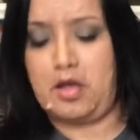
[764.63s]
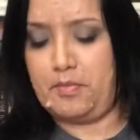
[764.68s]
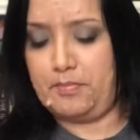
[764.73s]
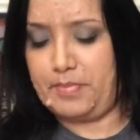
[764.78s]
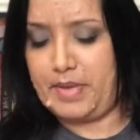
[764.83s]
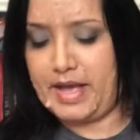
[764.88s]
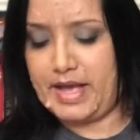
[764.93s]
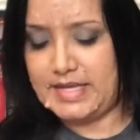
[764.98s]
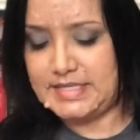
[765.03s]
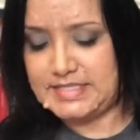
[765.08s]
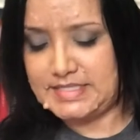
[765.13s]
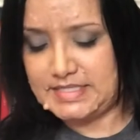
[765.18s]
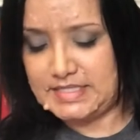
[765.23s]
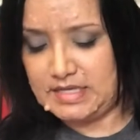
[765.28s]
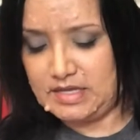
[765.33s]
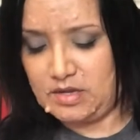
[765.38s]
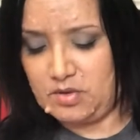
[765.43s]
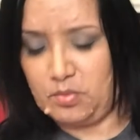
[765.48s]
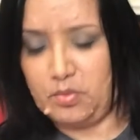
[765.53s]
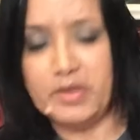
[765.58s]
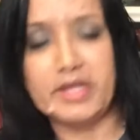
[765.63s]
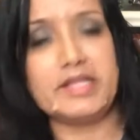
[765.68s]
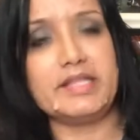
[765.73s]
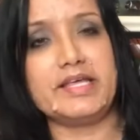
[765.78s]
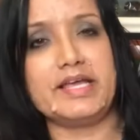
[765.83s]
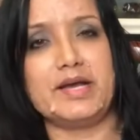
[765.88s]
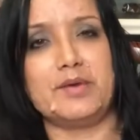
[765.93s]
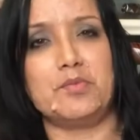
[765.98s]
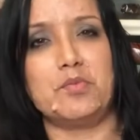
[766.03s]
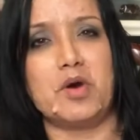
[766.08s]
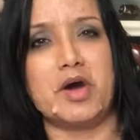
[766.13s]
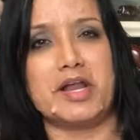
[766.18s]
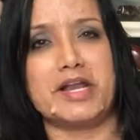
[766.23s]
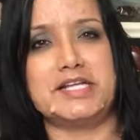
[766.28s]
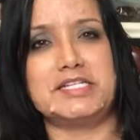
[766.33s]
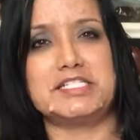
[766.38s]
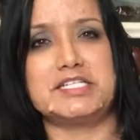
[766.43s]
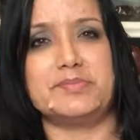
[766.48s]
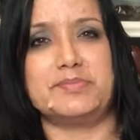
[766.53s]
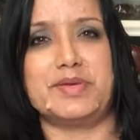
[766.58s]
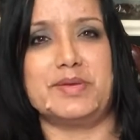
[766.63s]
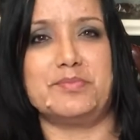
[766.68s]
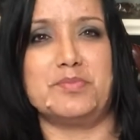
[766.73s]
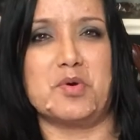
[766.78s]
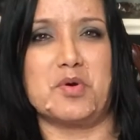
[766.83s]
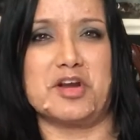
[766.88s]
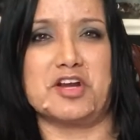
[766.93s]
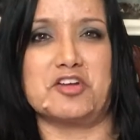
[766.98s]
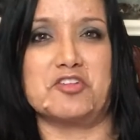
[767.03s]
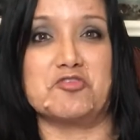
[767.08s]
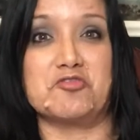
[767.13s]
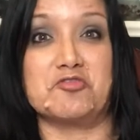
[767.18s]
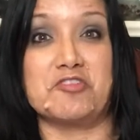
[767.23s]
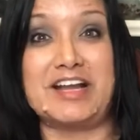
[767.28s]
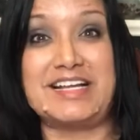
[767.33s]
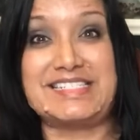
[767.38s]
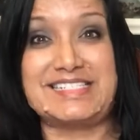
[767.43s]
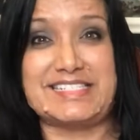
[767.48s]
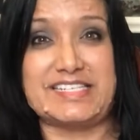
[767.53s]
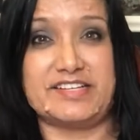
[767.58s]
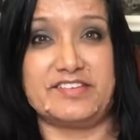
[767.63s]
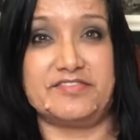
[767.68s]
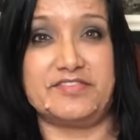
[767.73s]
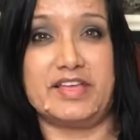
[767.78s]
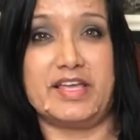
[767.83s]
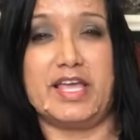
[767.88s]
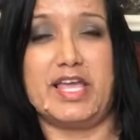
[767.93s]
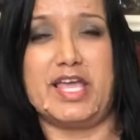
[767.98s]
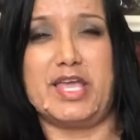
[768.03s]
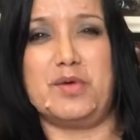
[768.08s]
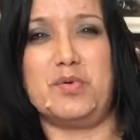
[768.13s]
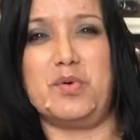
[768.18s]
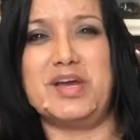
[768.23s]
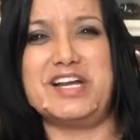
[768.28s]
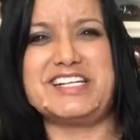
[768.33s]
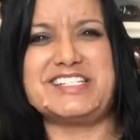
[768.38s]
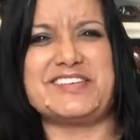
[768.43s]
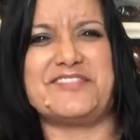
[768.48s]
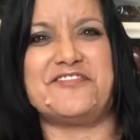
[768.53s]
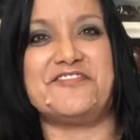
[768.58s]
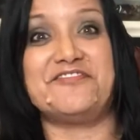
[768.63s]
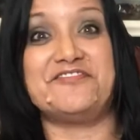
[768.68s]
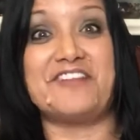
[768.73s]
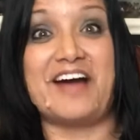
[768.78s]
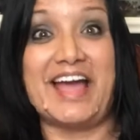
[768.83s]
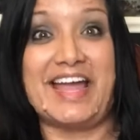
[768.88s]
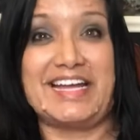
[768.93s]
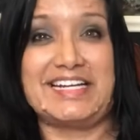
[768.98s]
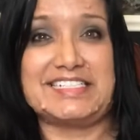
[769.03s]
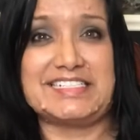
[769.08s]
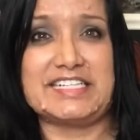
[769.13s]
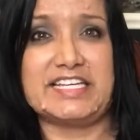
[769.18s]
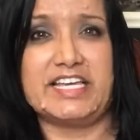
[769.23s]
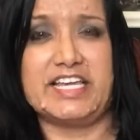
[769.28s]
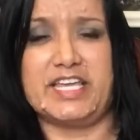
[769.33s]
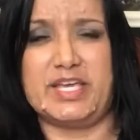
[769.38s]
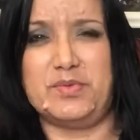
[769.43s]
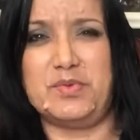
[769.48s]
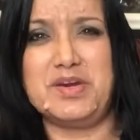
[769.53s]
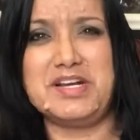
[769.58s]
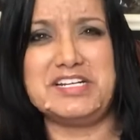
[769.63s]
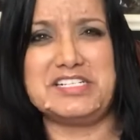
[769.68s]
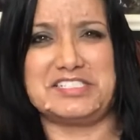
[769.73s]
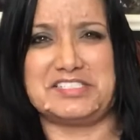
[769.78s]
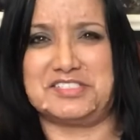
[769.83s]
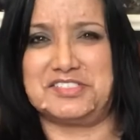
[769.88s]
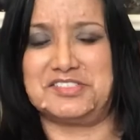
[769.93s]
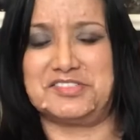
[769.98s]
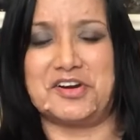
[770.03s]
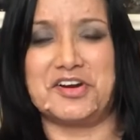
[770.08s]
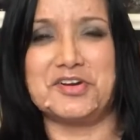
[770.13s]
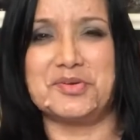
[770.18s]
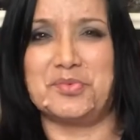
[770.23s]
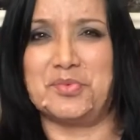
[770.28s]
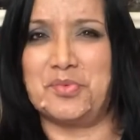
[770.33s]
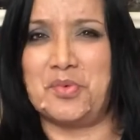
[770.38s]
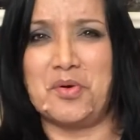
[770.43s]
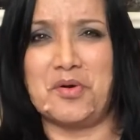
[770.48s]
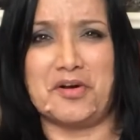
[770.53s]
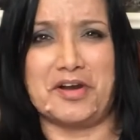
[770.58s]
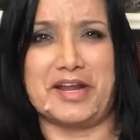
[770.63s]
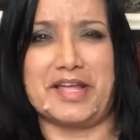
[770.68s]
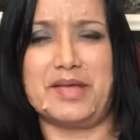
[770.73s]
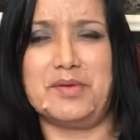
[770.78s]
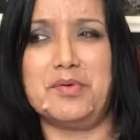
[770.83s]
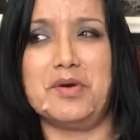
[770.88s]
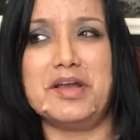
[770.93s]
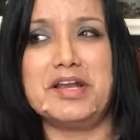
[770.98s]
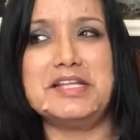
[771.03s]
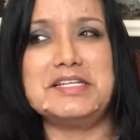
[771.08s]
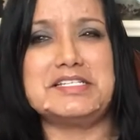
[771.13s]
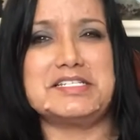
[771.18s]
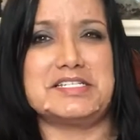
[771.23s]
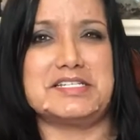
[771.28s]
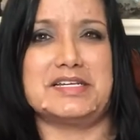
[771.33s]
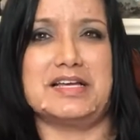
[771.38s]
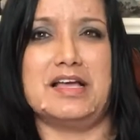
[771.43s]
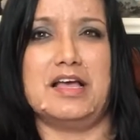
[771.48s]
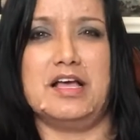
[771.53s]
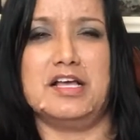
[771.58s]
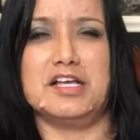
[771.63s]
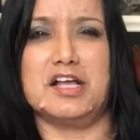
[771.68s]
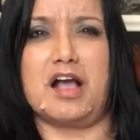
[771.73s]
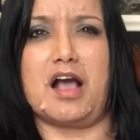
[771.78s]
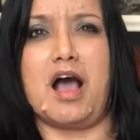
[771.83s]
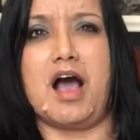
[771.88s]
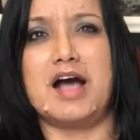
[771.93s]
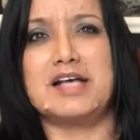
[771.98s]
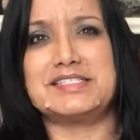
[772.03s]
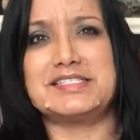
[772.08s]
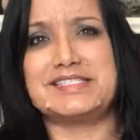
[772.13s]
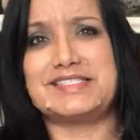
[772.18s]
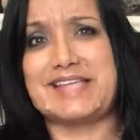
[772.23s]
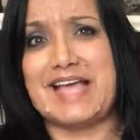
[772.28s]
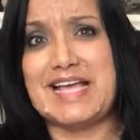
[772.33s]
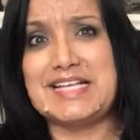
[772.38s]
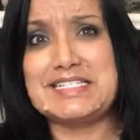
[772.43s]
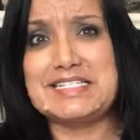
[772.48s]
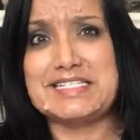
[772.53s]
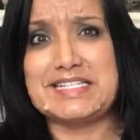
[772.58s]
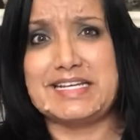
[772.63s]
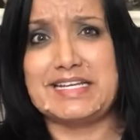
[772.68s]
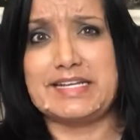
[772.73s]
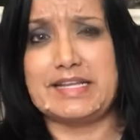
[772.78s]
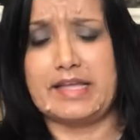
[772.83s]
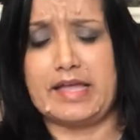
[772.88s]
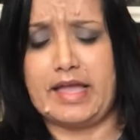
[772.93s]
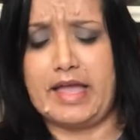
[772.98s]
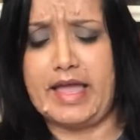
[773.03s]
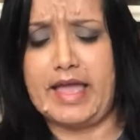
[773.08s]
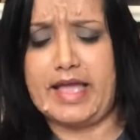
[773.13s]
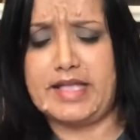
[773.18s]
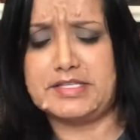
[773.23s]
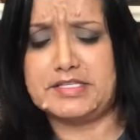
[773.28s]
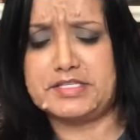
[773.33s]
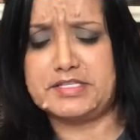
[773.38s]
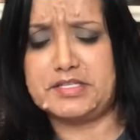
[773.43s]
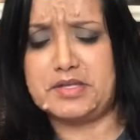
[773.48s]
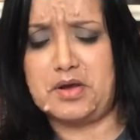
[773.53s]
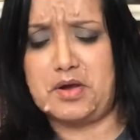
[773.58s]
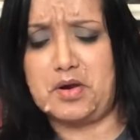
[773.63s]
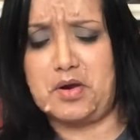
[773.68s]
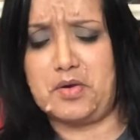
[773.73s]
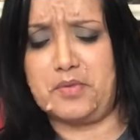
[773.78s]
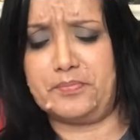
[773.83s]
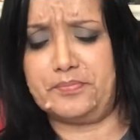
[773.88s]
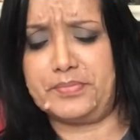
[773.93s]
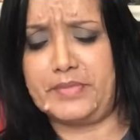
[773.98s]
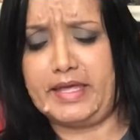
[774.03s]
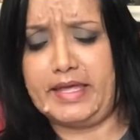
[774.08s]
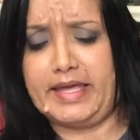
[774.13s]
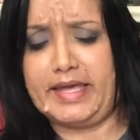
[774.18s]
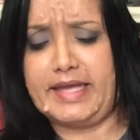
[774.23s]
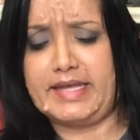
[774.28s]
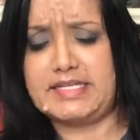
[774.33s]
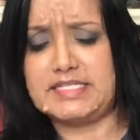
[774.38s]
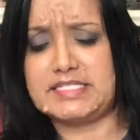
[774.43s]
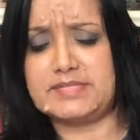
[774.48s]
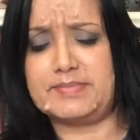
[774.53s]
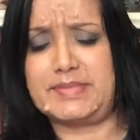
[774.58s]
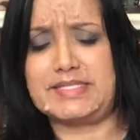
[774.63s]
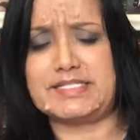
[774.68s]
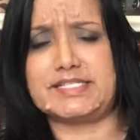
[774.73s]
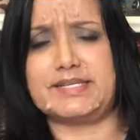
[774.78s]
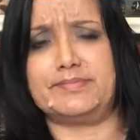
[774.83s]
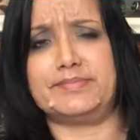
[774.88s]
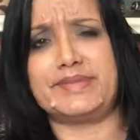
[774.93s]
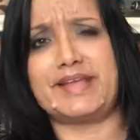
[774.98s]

But Wilhelm wanted to be more aggressive. He wanted to fight. He wanted to start a war. He wanted to cause tension. And so he dismissed him.